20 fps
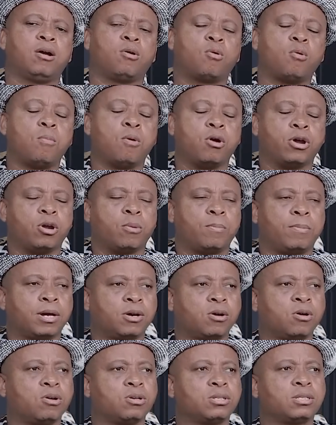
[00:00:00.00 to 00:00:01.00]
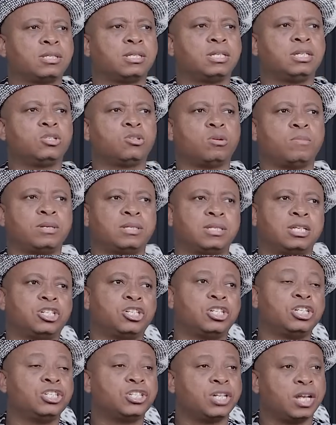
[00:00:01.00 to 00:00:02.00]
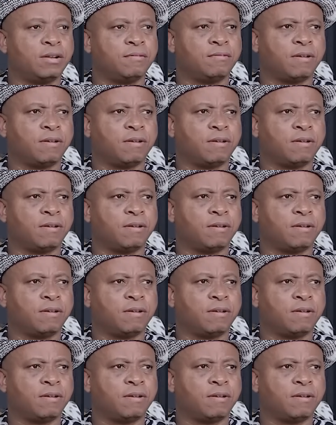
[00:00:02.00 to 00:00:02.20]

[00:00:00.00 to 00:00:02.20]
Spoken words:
Kubona because izobe sishintshile